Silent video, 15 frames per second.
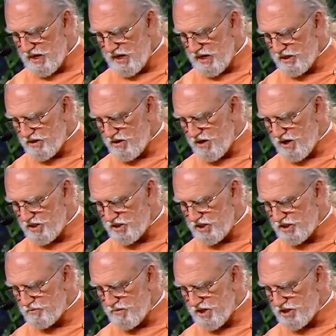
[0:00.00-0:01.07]
It
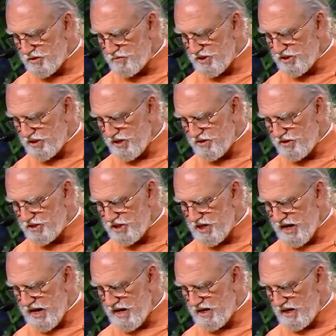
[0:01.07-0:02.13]
causes much
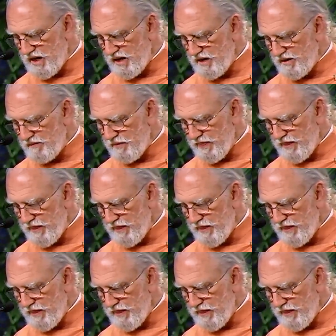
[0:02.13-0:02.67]
misunderstanding.